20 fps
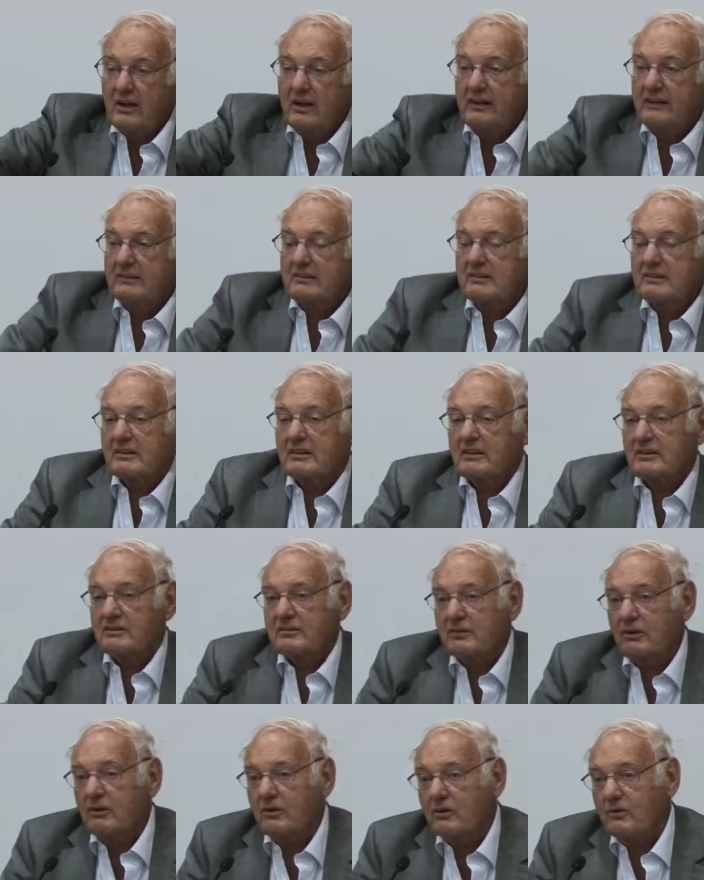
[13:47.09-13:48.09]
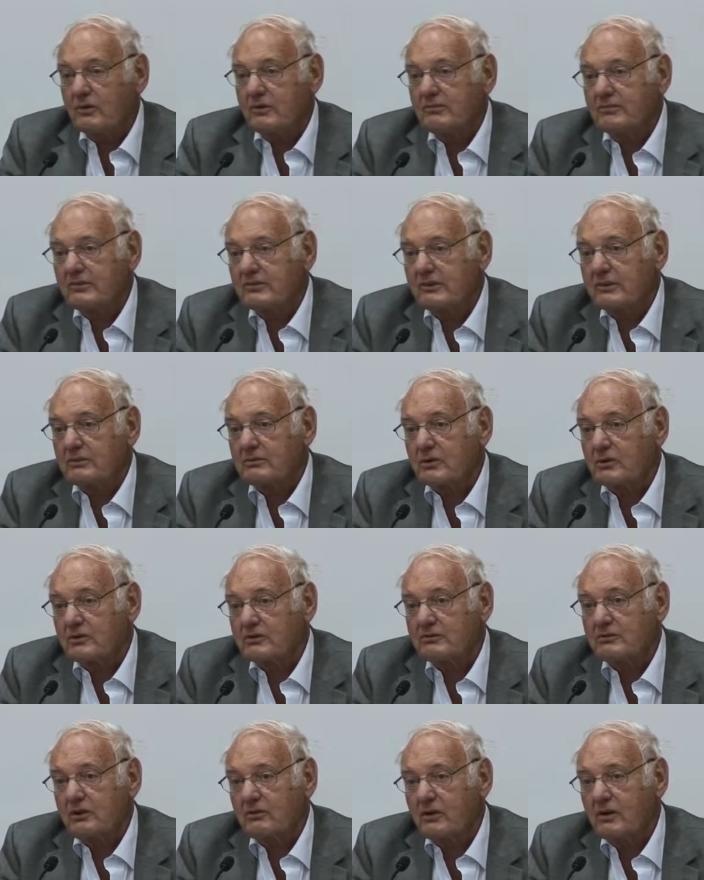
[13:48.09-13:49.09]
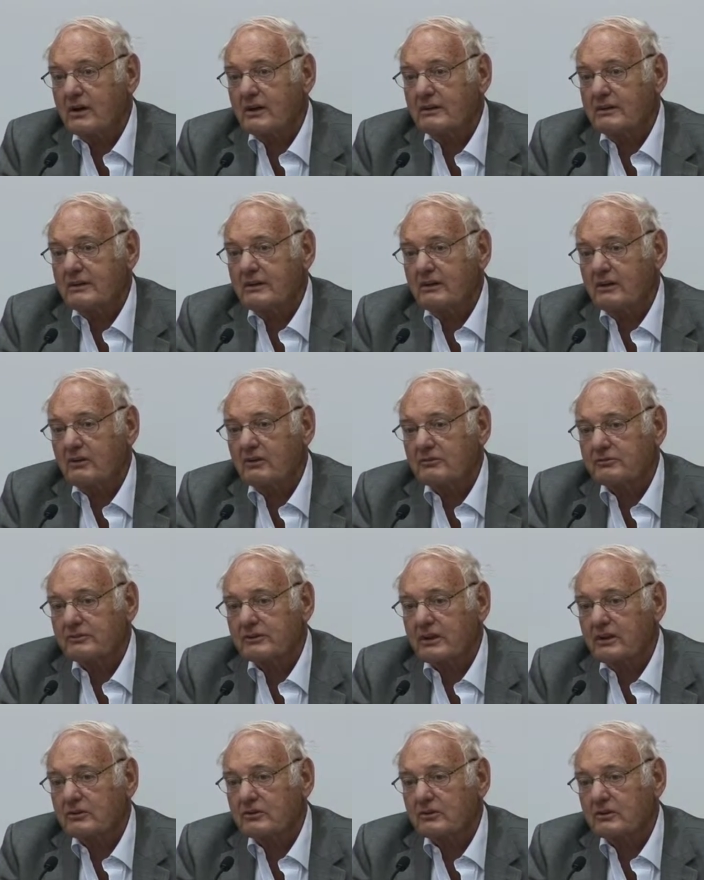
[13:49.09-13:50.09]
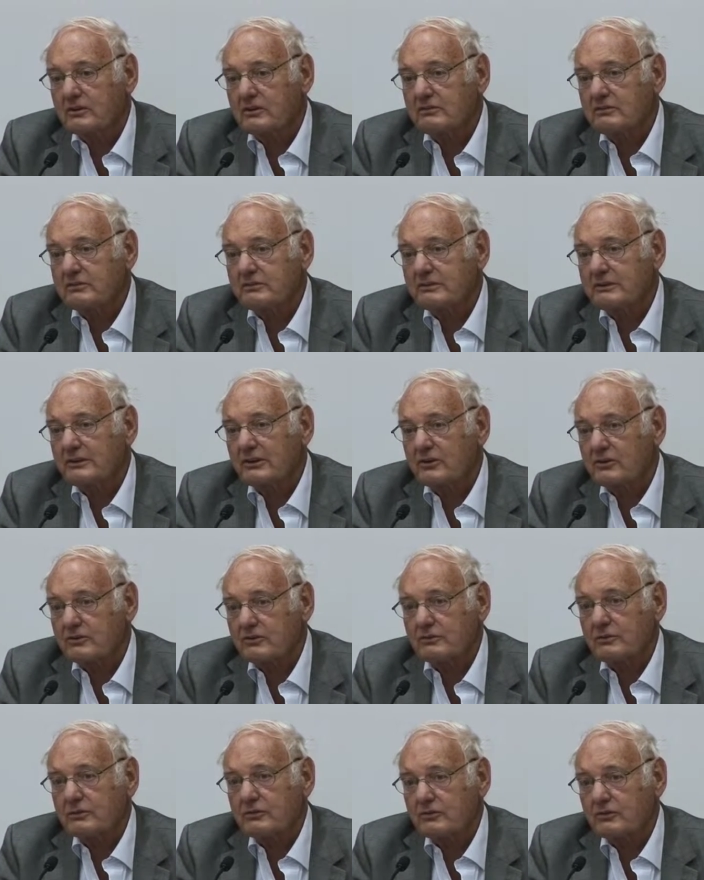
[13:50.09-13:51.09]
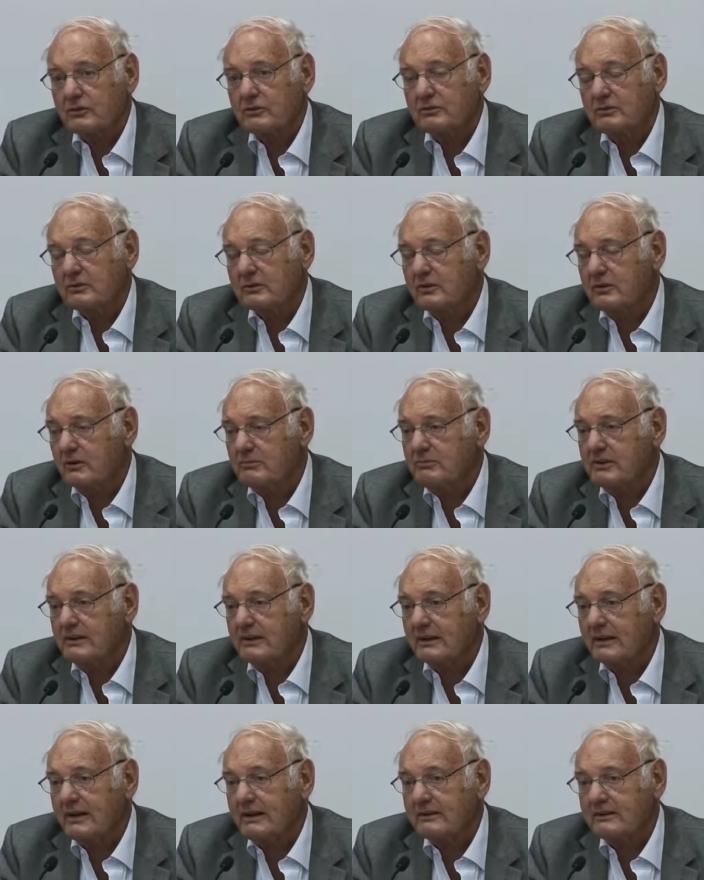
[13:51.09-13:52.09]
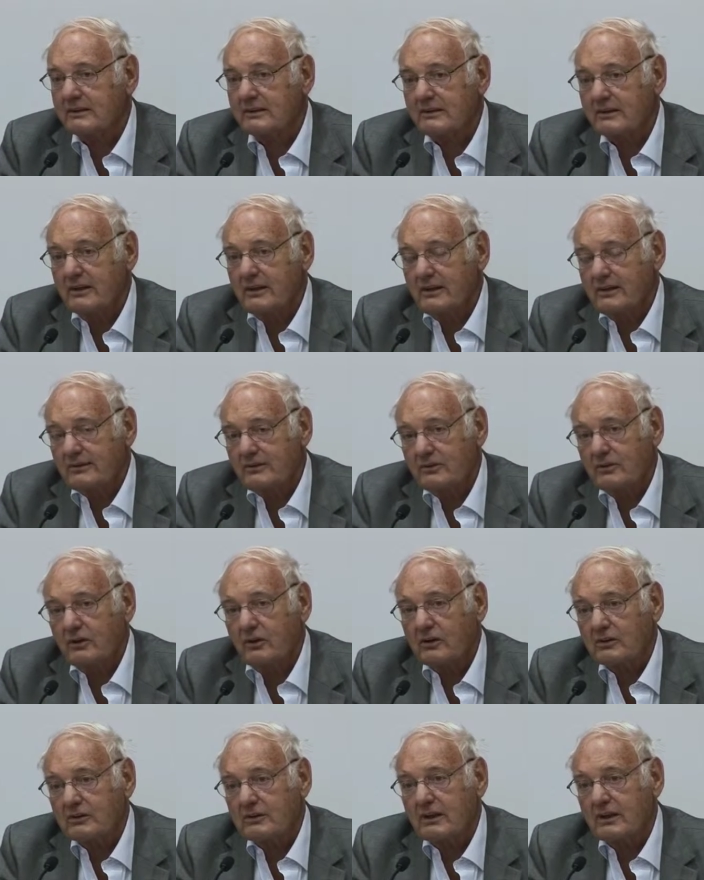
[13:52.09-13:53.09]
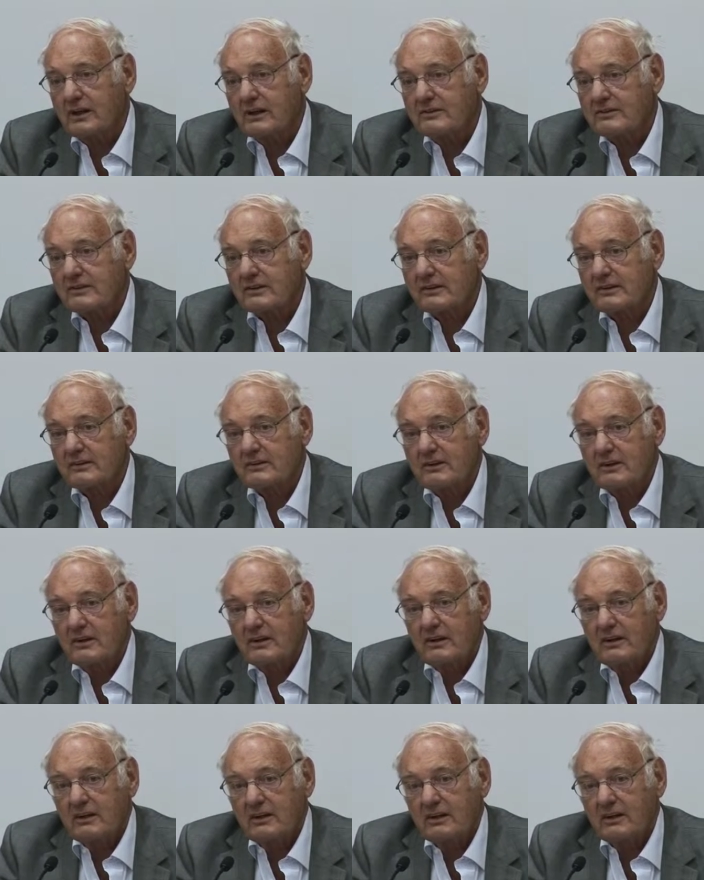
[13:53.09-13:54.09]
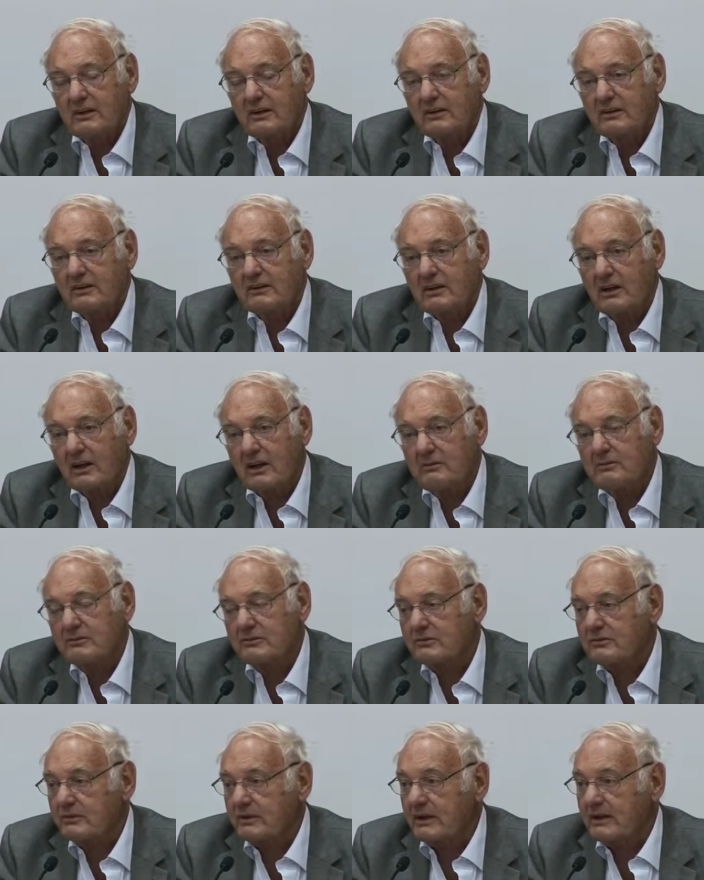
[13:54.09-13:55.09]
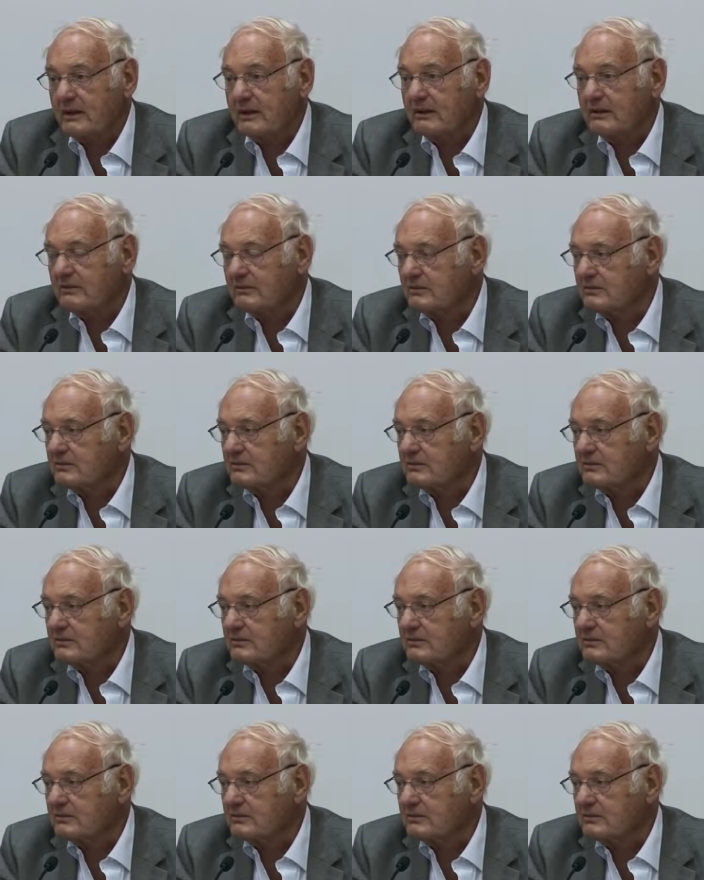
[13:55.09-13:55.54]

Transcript: And uh, so there was no idea of an alternative because it was so complicated to organize it uh, in times where